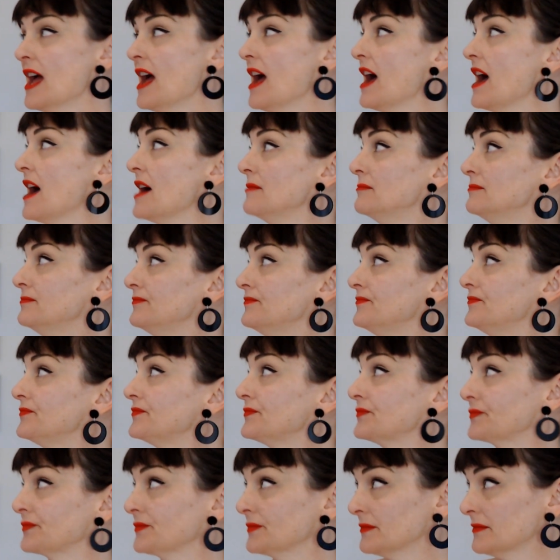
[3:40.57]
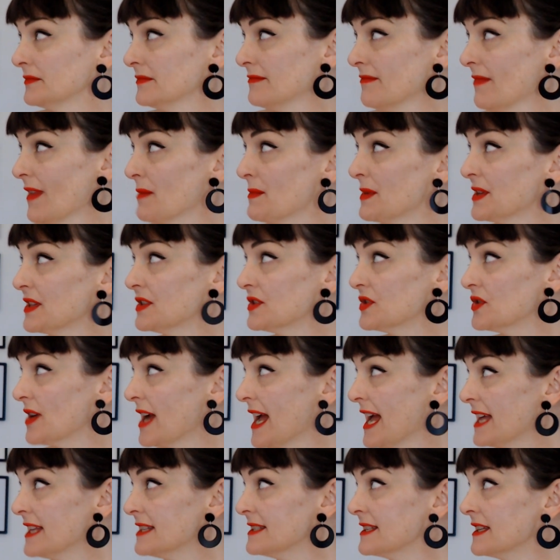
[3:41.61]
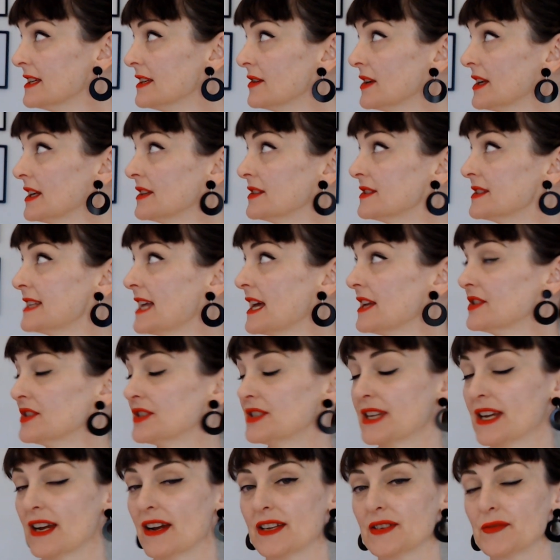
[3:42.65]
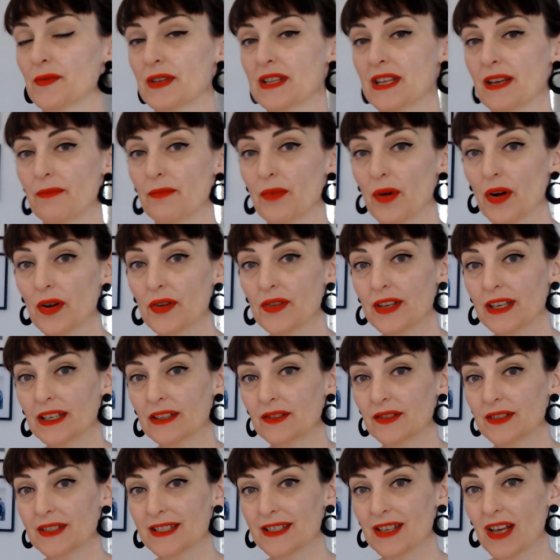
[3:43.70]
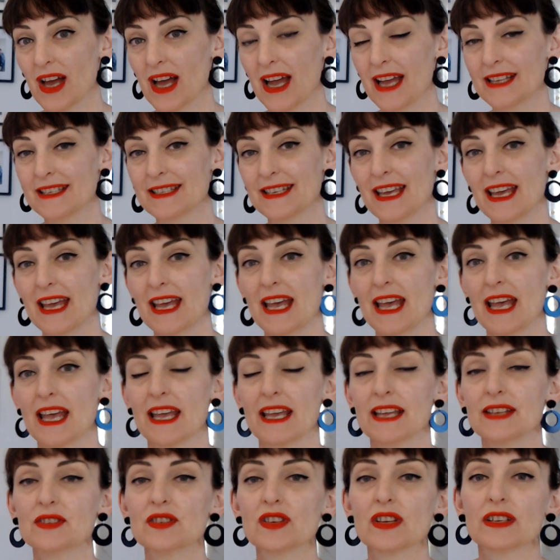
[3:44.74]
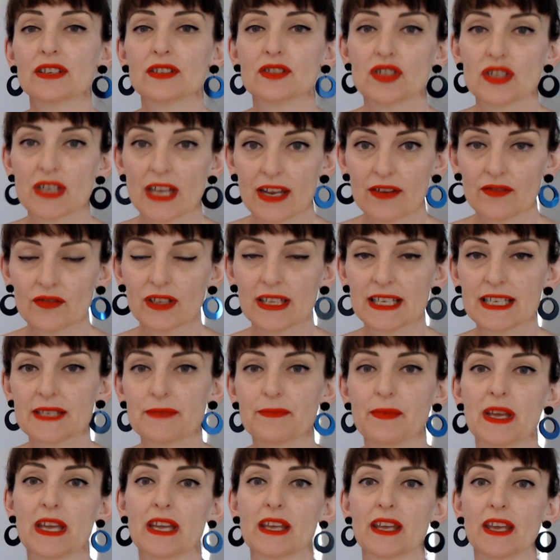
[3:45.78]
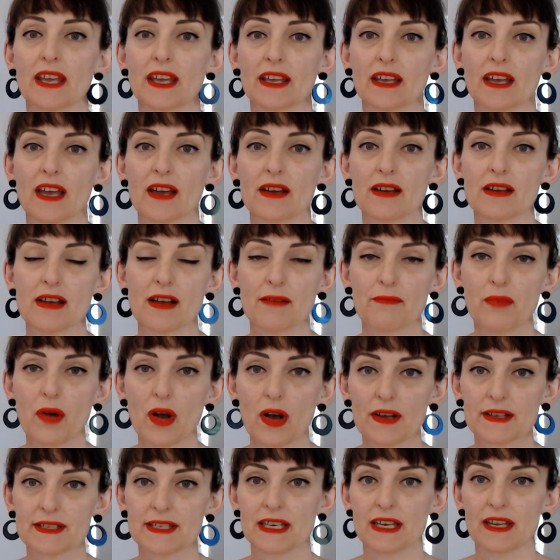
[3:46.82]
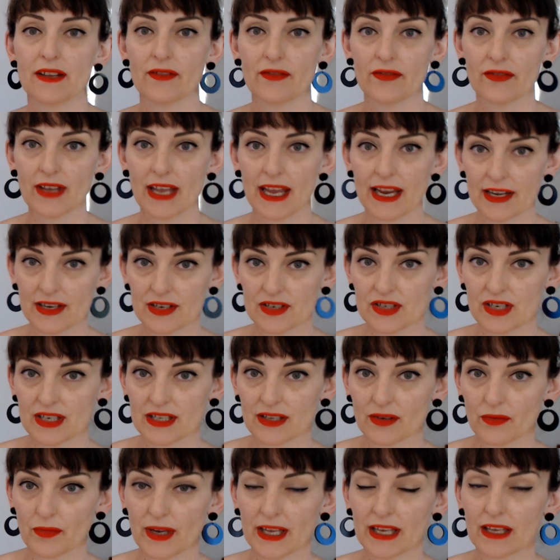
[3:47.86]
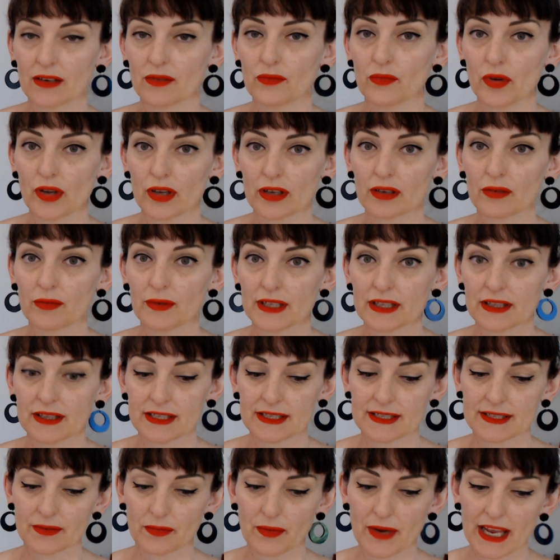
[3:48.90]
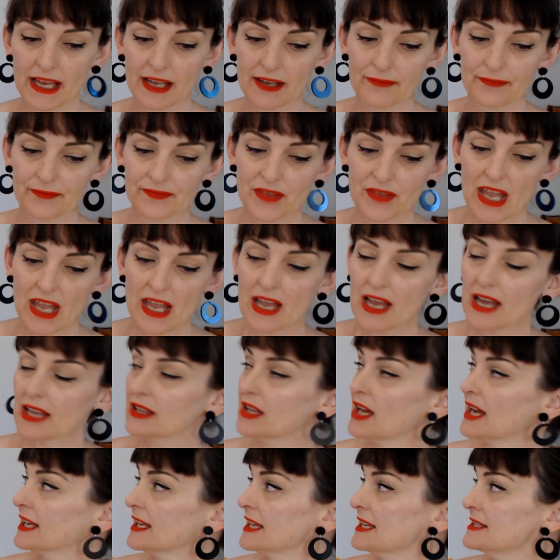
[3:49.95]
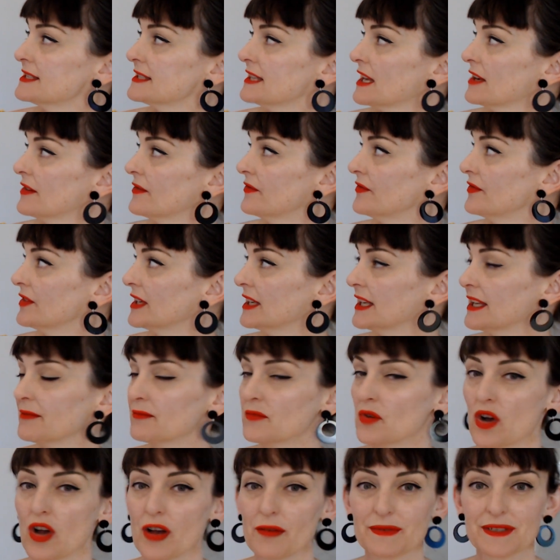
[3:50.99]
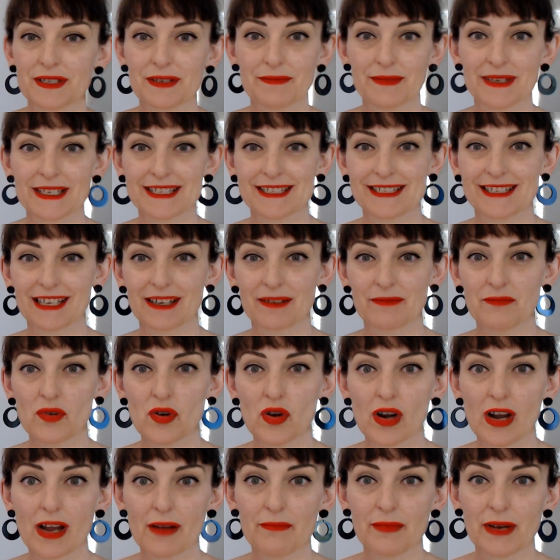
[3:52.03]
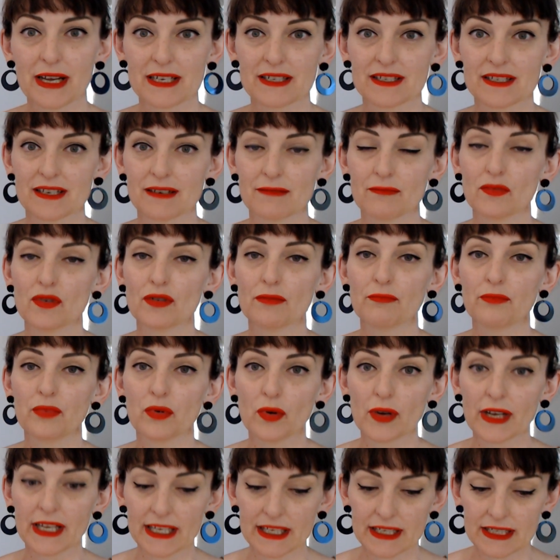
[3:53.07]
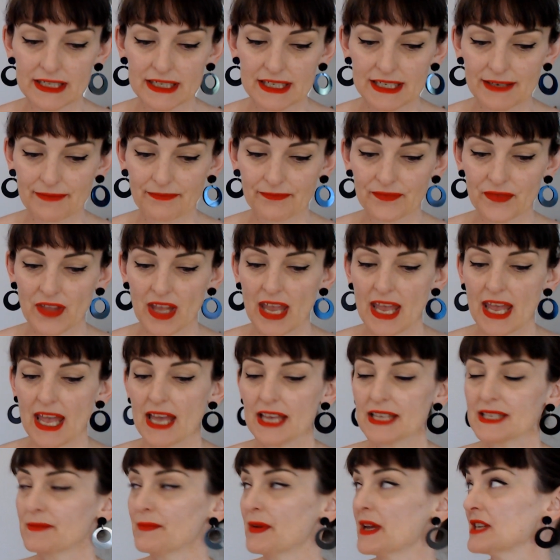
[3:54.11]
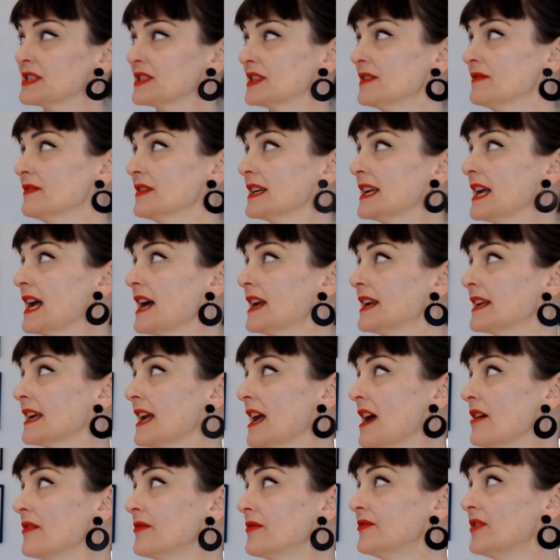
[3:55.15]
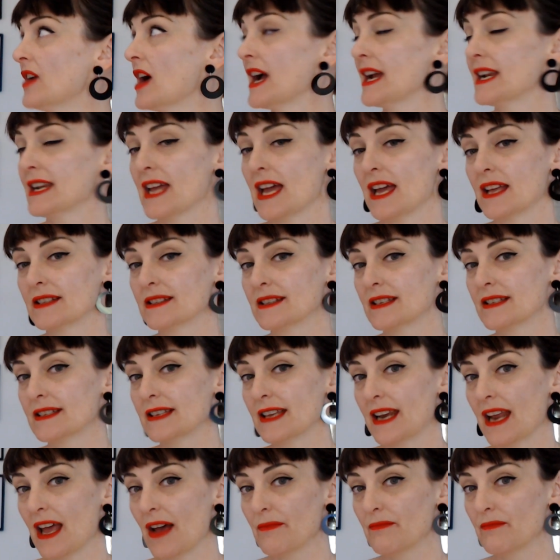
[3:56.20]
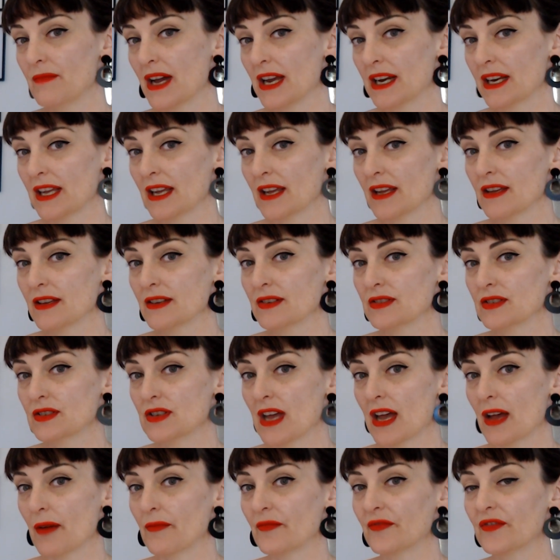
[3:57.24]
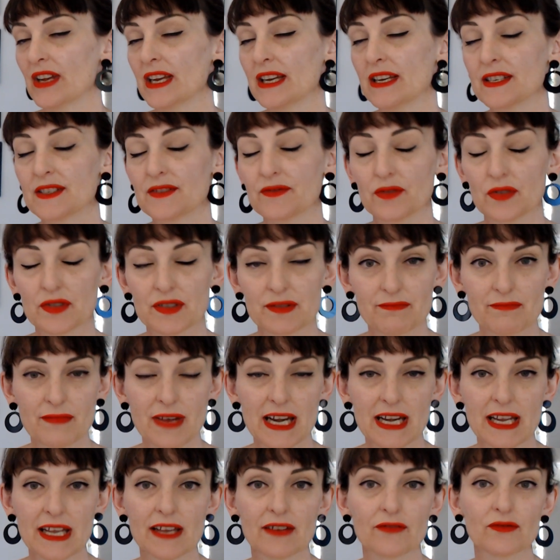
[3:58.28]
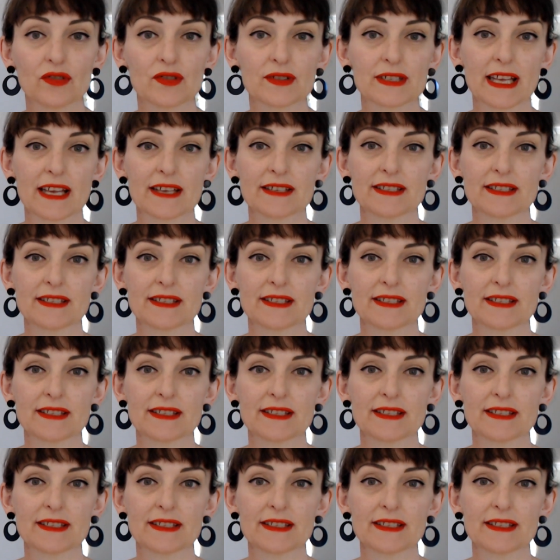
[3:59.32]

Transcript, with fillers: But the transit in Sagittarius, where they're both in good signs, is generally speaking a positive energy that we can work with this week. Like I said, feeling more optimistic, more abundant, more buoyant, especially regarding our finances and our money. Venus rules money, it rules our